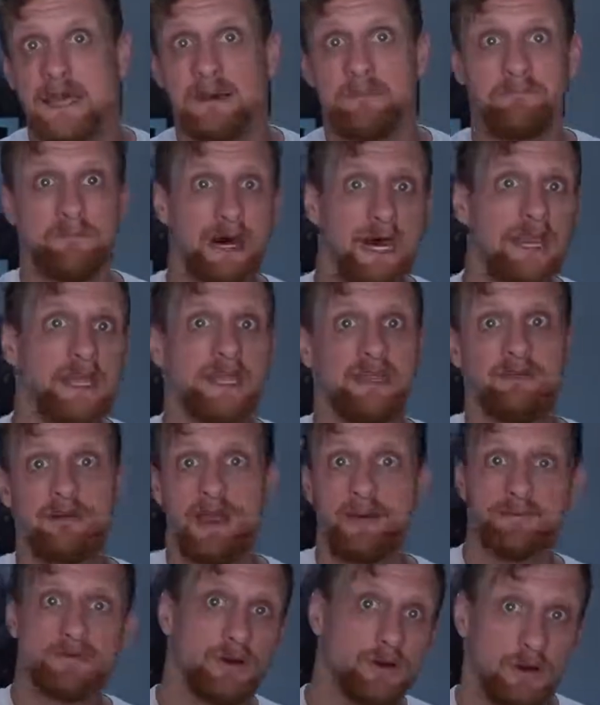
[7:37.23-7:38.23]
mining
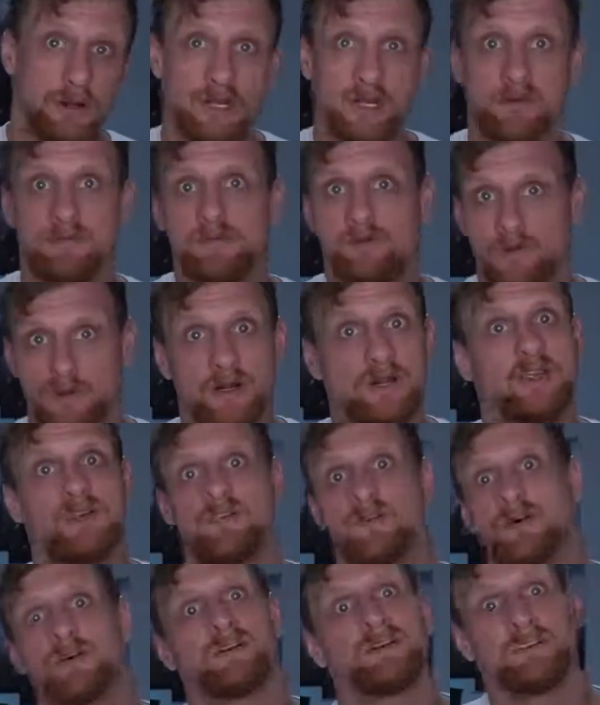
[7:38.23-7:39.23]
Raptoreum
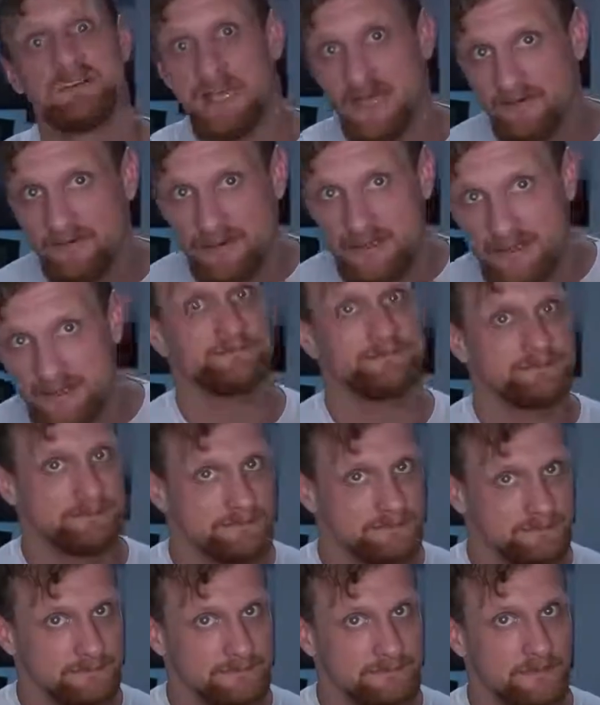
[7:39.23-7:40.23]

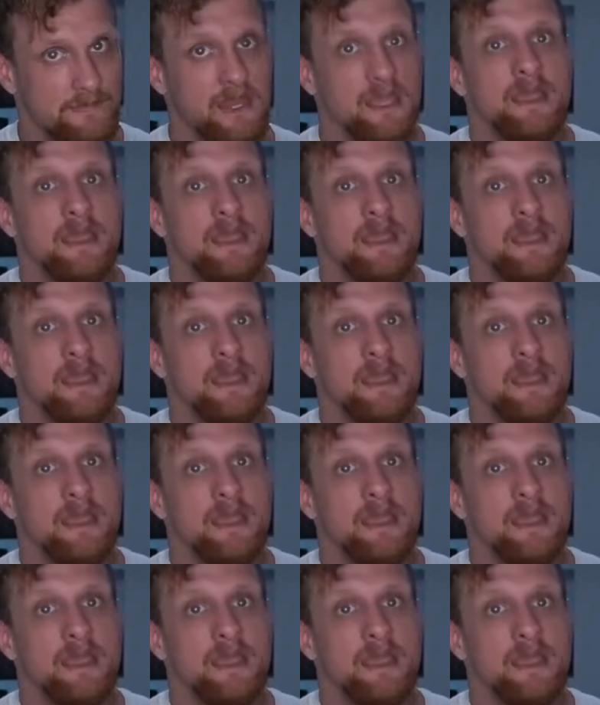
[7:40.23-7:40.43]
24/7,